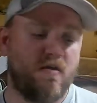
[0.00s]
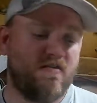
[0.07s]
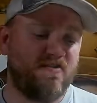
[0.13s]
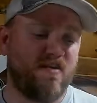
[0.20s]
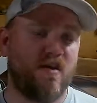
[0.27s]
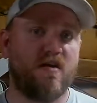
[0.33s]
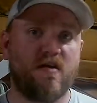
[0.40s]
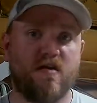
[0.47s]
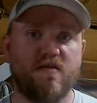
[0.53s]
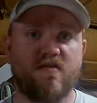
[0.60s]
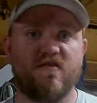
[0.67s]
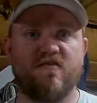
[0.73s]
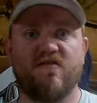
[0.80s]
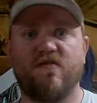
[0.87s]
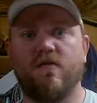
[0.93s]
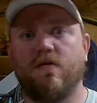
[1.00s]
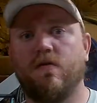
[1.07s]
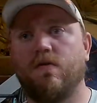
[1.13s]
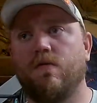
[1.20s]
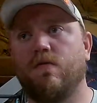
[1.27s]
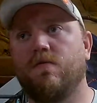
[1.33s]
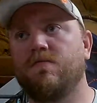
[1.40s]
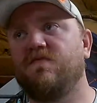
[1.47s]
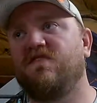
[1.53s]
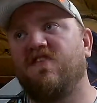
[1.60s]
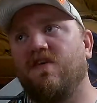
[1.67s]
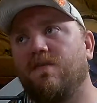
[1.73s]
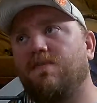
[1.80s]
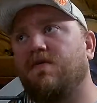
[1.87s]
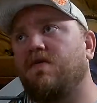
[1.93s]
sinkers
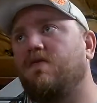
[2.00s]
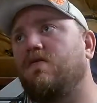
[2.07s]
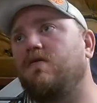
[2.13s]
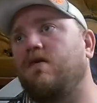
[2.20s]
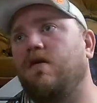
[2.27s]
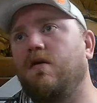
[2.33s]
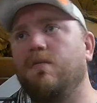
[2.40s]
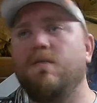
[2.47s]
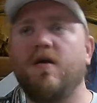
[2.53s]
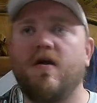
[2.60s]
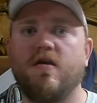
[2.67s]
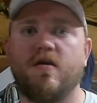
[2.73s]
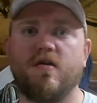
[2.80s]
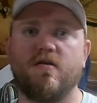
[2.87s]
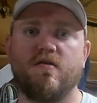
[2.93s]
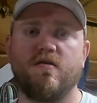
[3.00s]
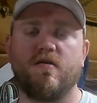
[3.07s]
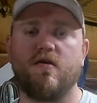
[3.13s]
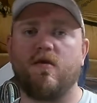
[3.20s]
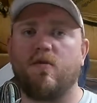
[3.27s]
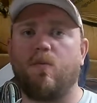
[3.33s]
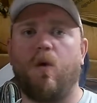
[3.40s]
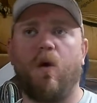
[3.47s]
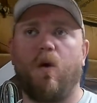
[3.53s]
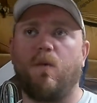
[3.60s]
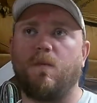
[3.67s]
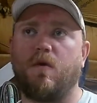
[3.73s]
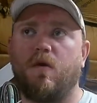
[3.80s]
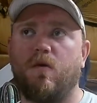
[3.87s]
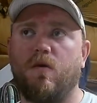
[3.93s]
cheaper and better than
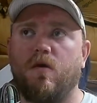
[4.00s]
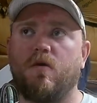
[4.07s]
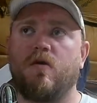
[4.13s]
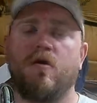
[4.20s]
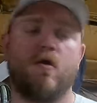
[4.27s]
Walmart,